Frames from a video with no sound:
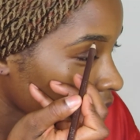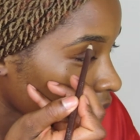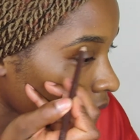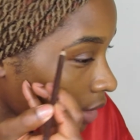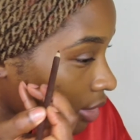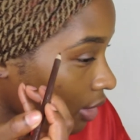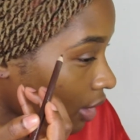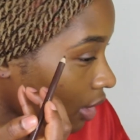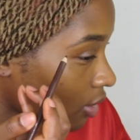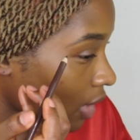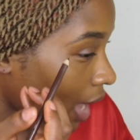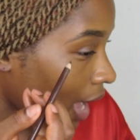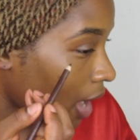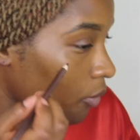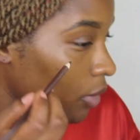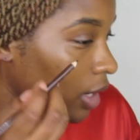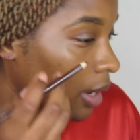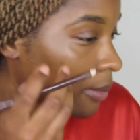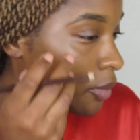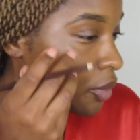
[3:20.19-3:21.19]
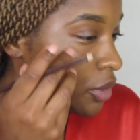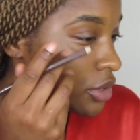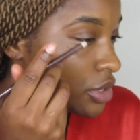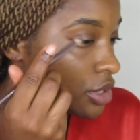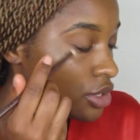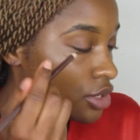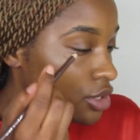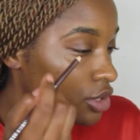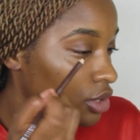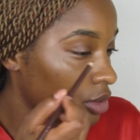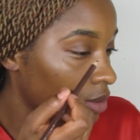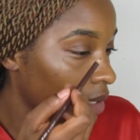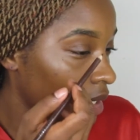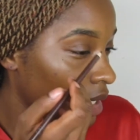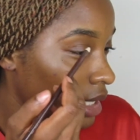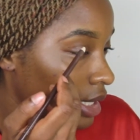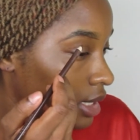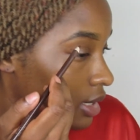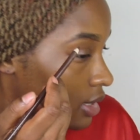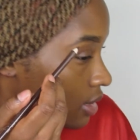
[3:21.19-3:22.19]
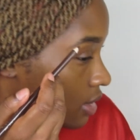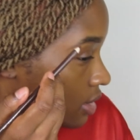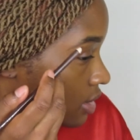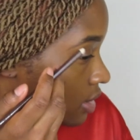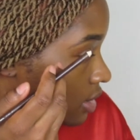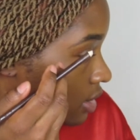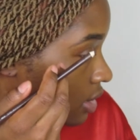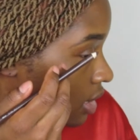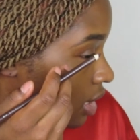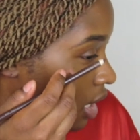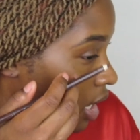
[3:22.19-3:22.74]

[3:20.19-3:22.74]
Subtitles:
And then now what I'm going to do is,